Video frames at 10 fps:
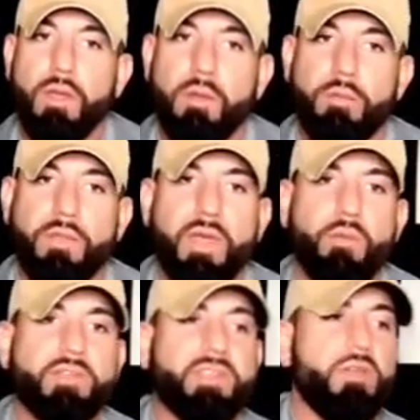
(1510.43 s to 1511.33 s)
But then
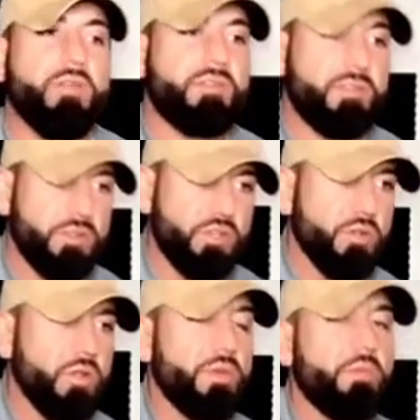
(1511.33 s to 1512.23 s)
once I understood you
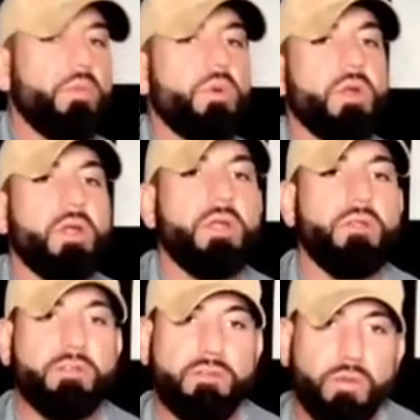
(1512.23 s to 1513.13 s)
a little bit more,
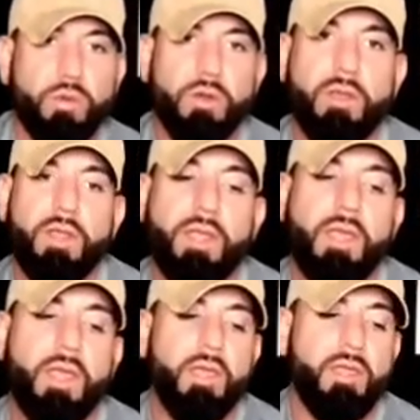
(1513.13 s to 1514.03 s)
your story,